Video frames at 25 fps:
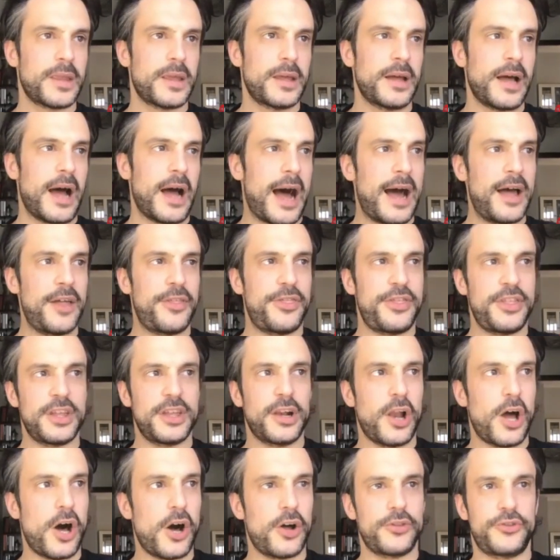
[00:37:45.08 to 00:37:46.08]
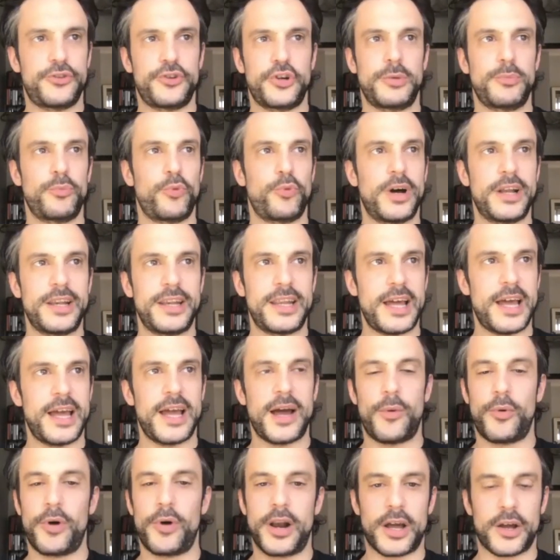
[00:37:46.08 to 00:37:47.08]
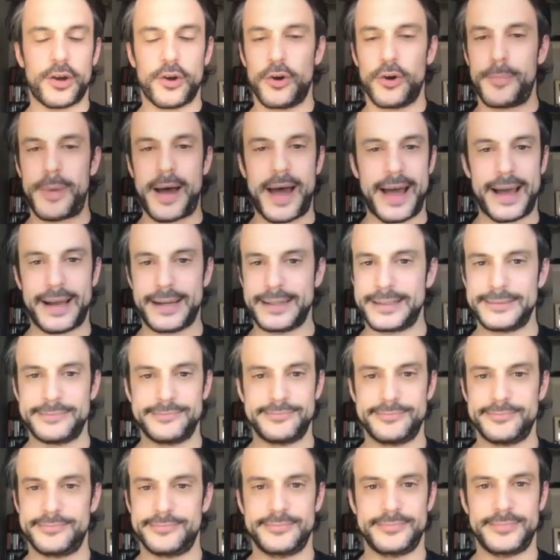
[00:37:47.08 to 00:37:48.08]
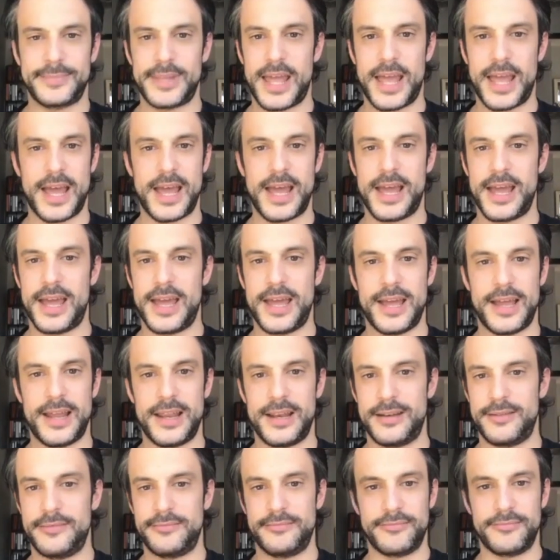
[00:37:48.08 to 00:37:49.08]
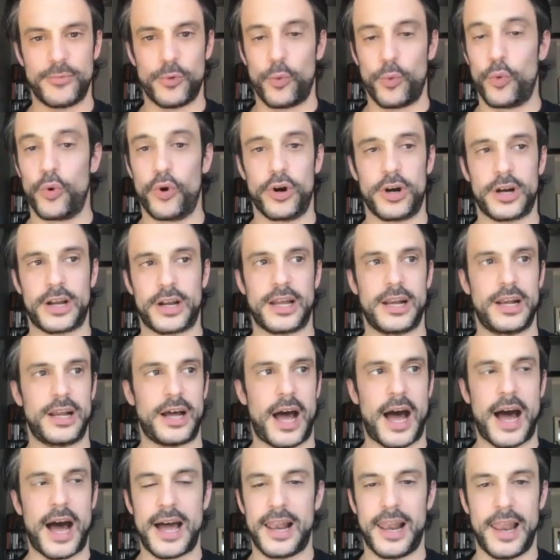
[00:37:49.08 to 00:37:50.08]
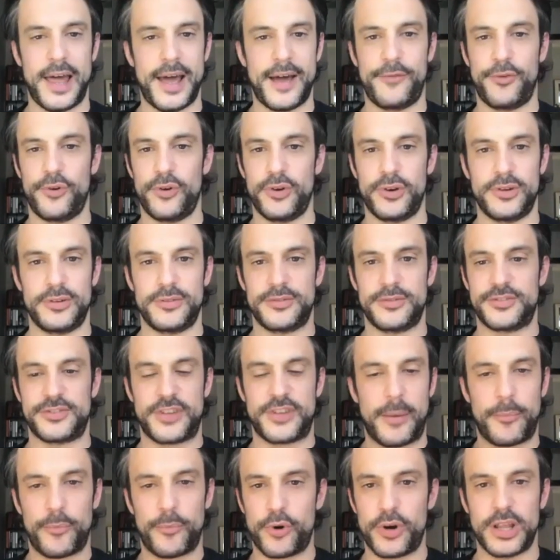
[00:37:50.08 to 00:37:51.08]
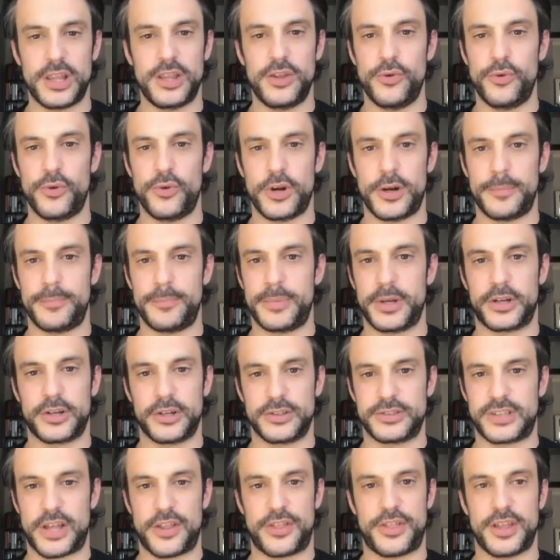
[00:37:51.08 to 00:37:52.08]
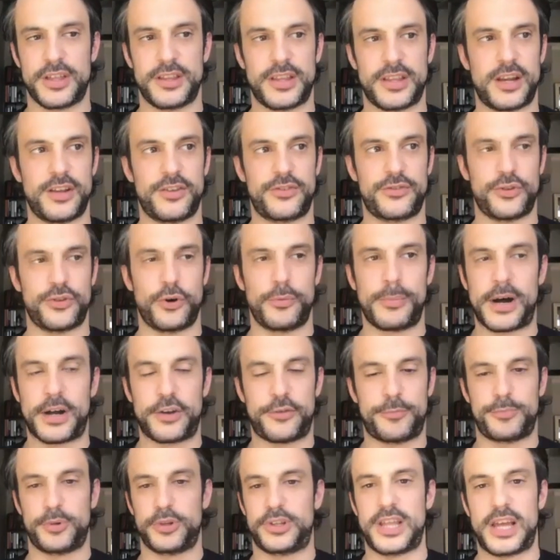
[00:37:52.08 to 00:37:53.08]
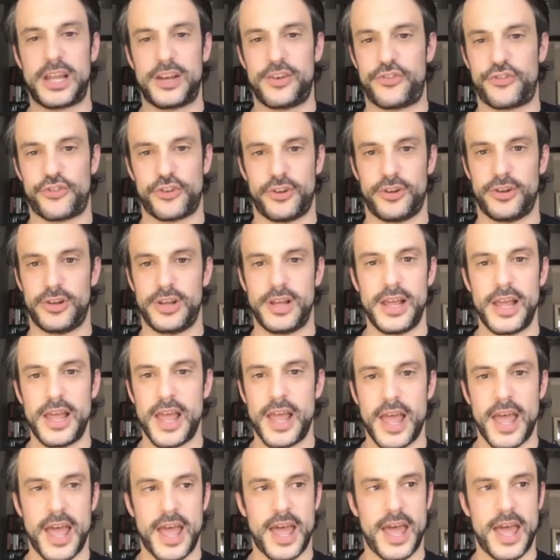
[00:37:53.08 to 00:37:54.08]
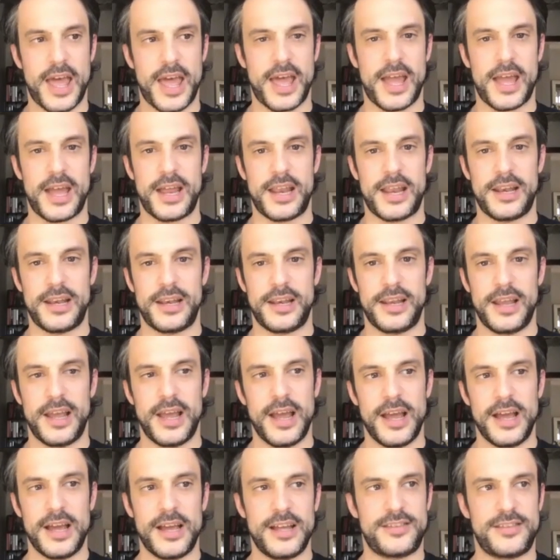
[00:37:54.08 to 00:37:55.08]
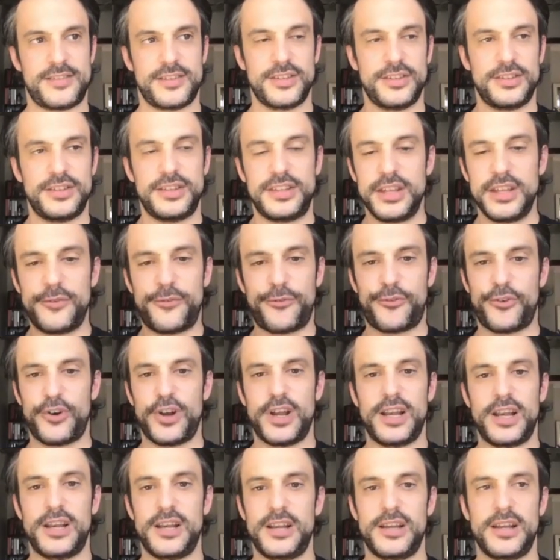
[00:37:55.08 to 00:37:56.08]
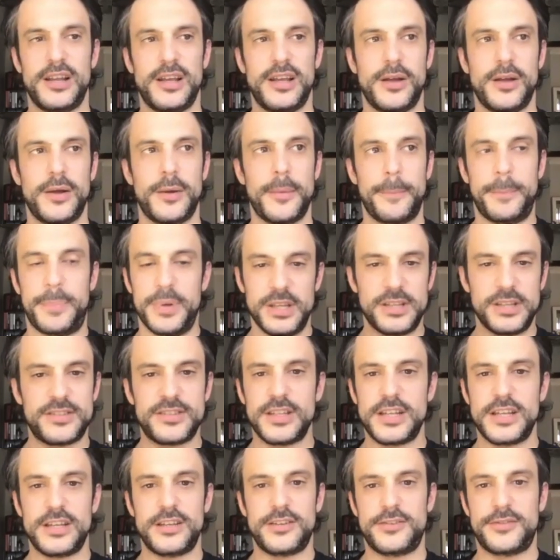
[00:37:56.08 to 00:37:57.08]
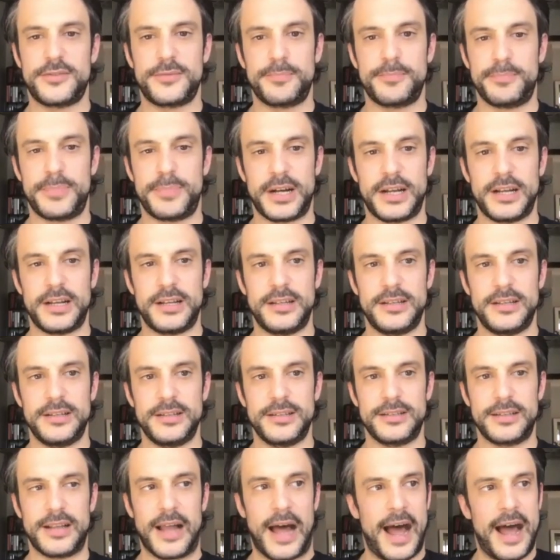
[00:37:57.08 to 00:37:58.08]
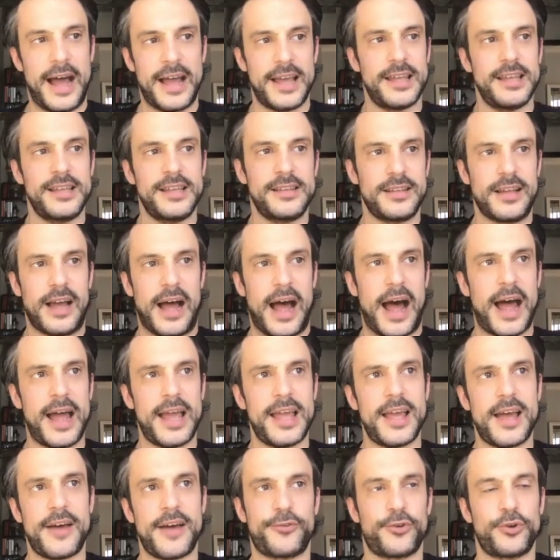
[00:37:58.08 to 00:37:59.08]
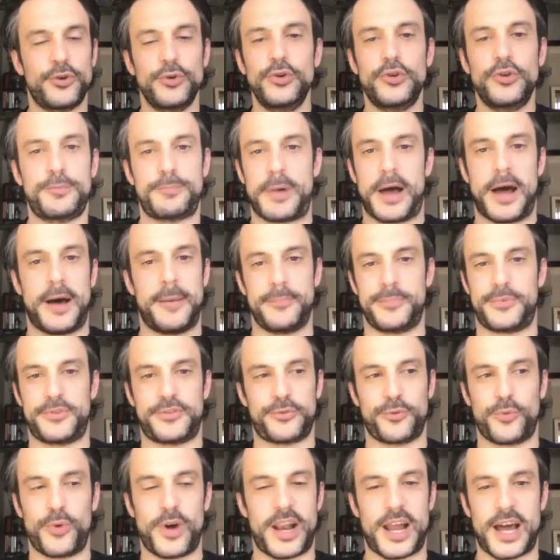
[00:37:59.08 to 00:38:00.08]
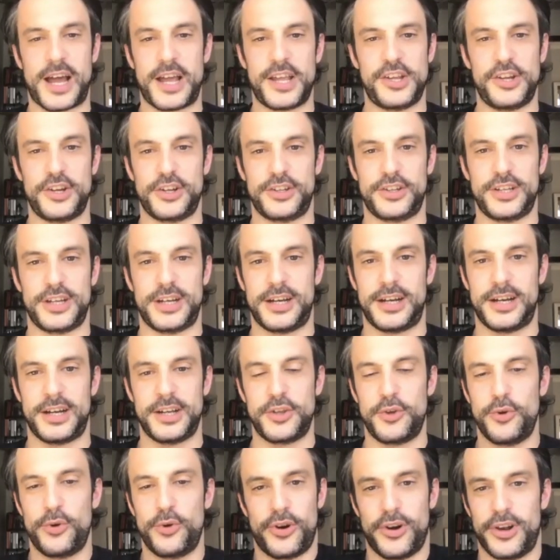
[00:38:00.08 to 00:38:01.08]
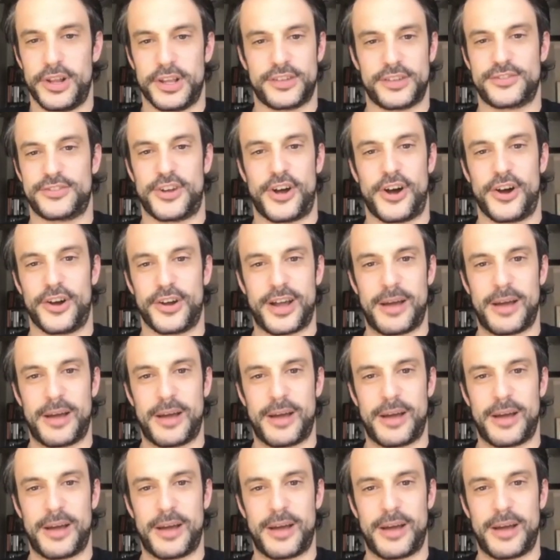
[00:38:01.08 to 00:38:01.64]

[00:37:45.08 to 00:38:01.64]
I think long term, one day I want to go back and work at a high level somewhere in Europe because I think there is so much potential and it's a different business. But I I have goosebumps when I hear the EuroLeague song.